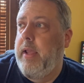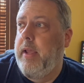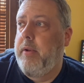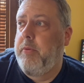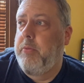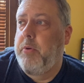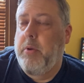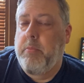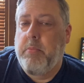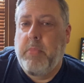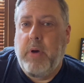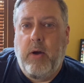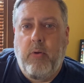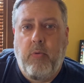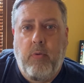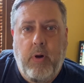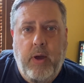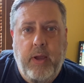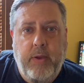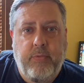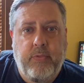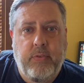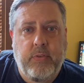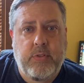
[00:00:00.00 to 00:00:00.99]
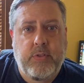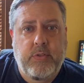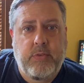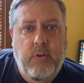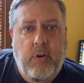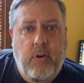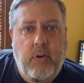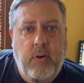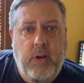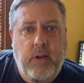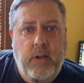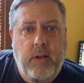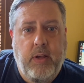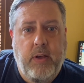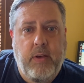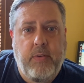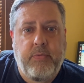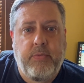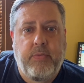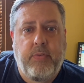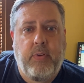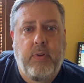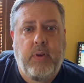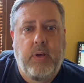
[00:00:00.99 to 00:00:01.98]
when my wife is strong
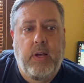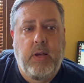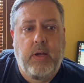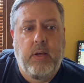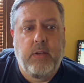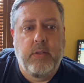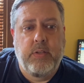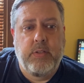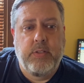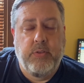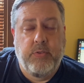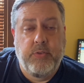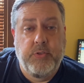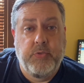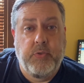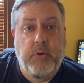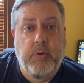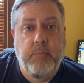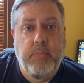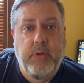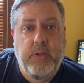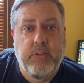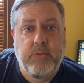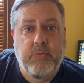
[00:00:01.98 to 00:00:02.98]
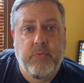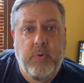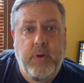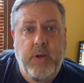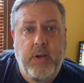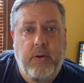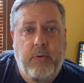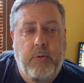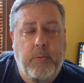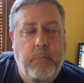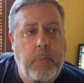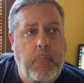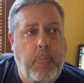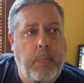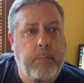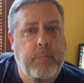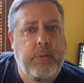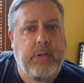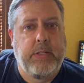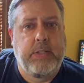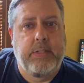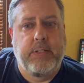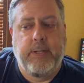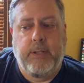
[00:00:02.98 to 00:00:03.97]
enough, she'll join me as well.
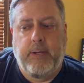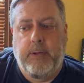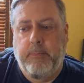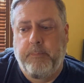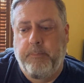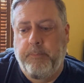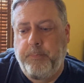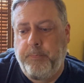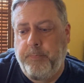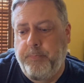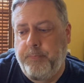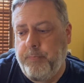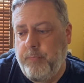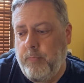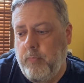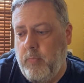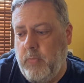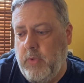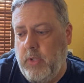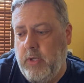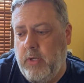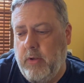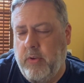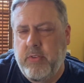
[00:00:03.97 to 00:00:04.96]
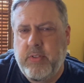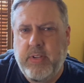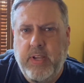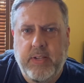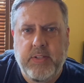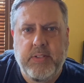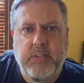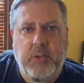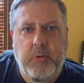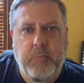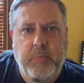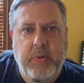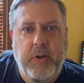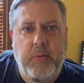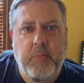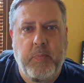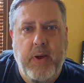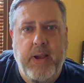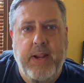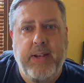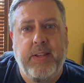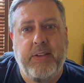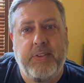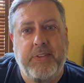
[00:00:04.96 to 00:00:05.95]
But you know, it takes a little bit of
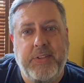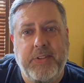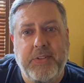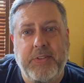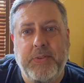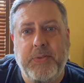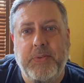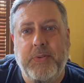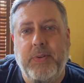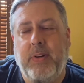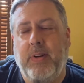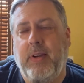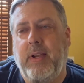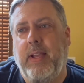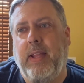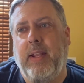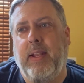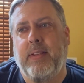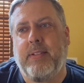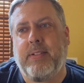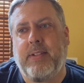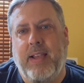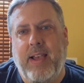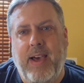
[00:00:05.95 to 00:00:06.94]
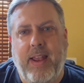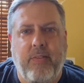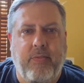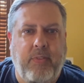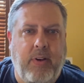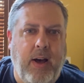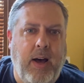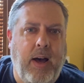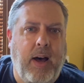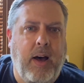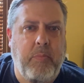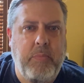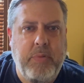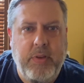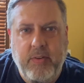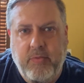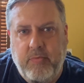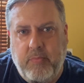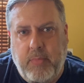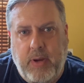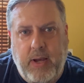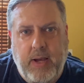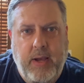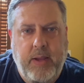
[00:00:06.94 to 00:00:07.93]
money to do, and it's kind of a hobby of
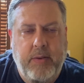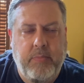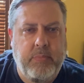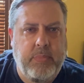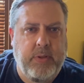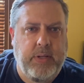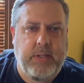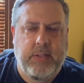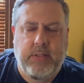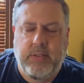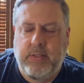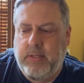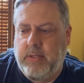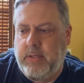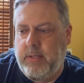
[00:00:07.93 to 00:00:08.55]
mine, but